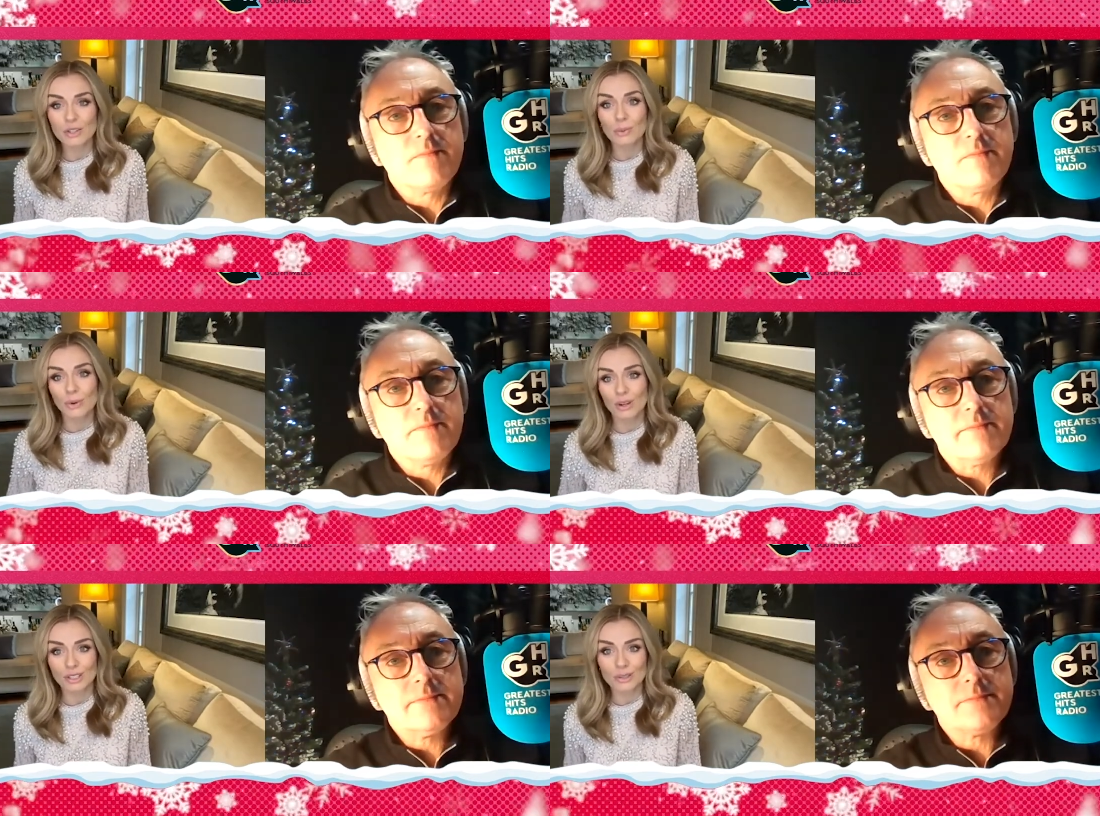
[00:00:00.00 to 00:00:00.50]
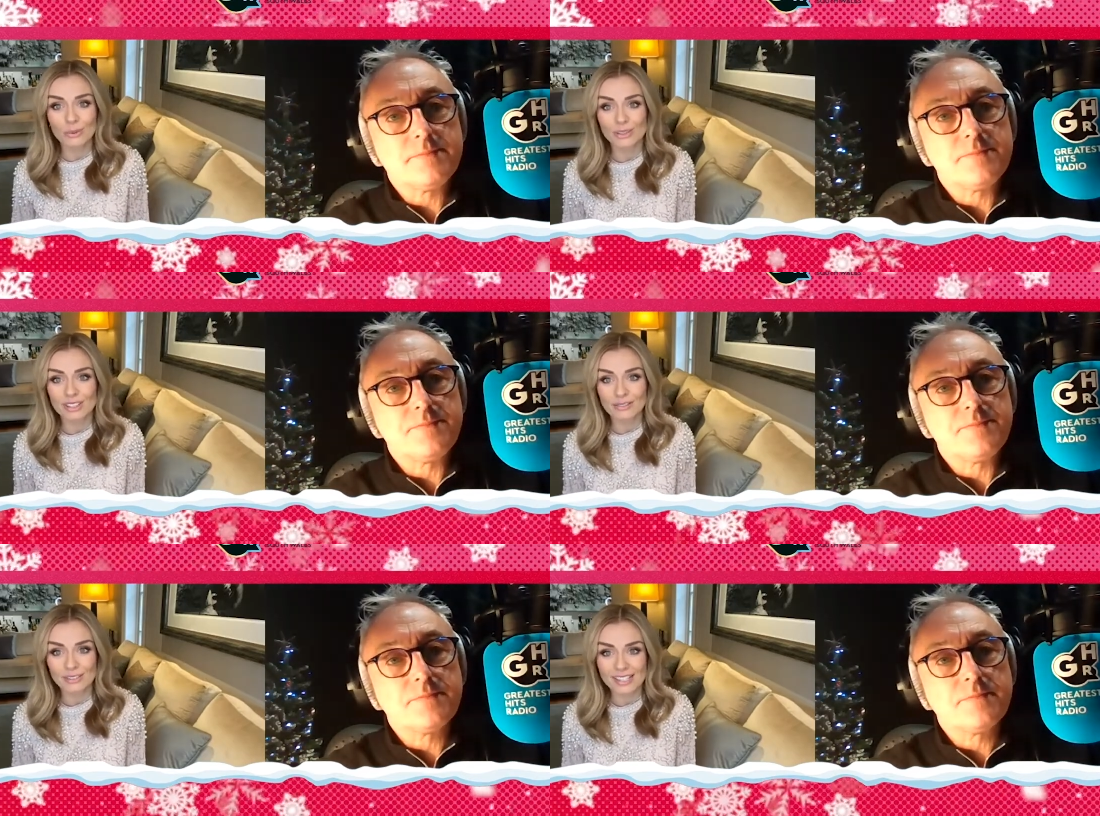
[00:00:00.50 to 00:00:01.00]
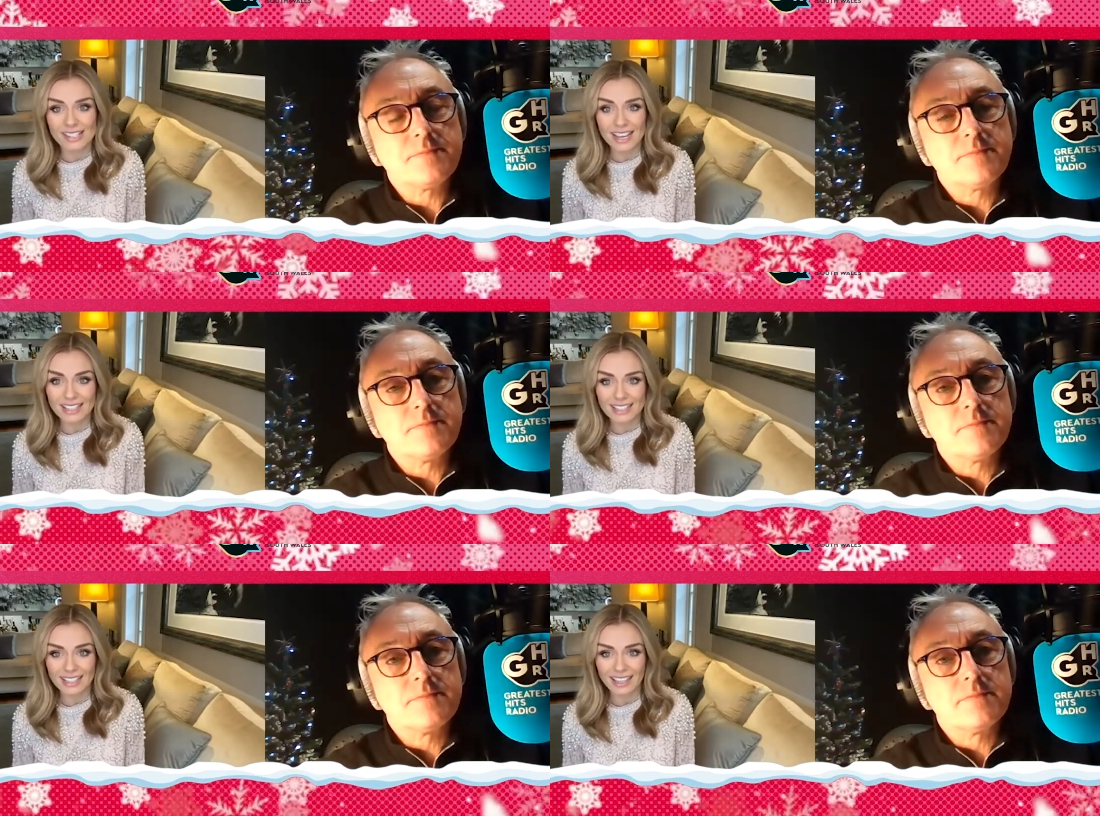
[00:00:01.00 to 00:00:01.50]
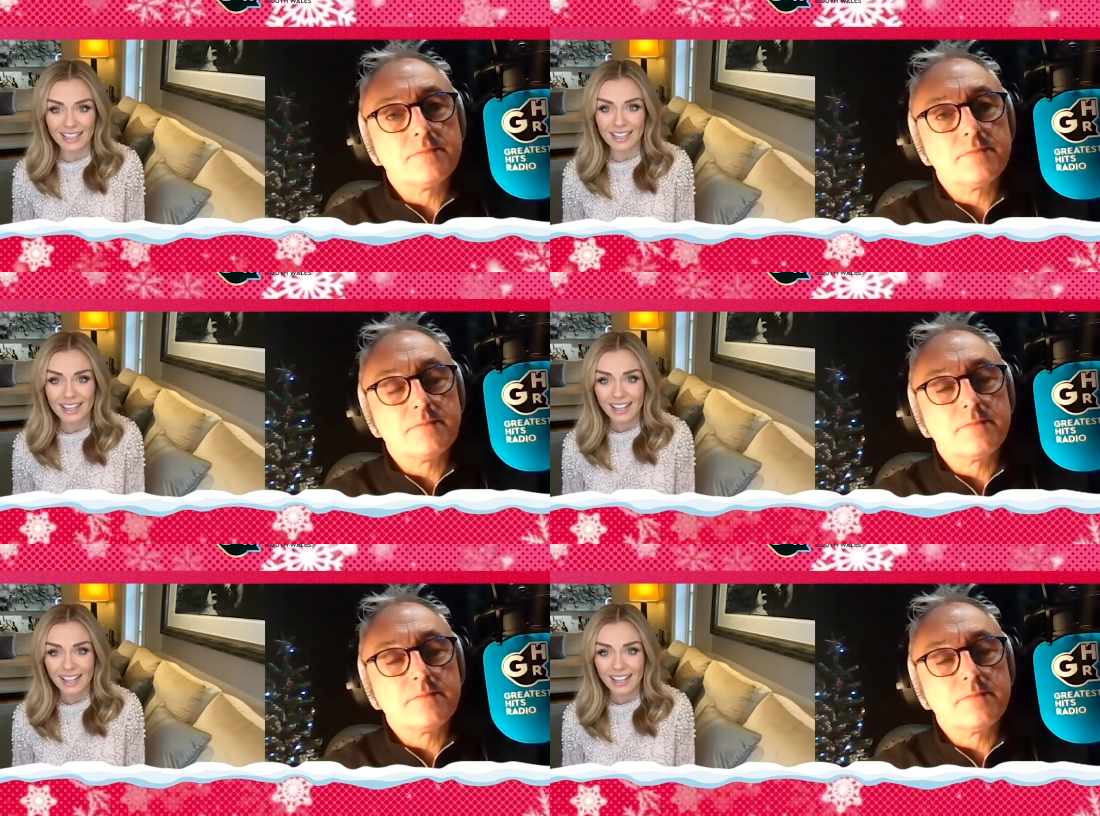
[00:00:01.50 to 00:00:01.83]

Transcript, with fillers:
Speaker 1: to work towards every Saturday.